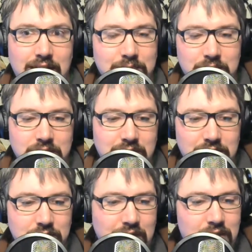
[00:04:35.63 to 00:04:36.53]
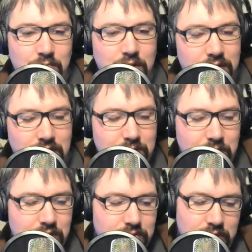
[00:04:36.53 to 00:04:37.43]
as much as I do anyone
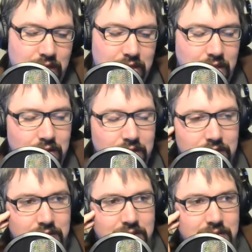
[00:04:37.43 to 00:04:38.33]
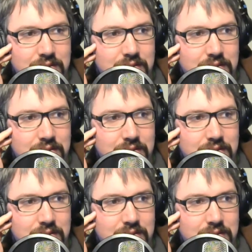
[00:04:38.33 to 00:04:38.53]
in person. I think. Yeah,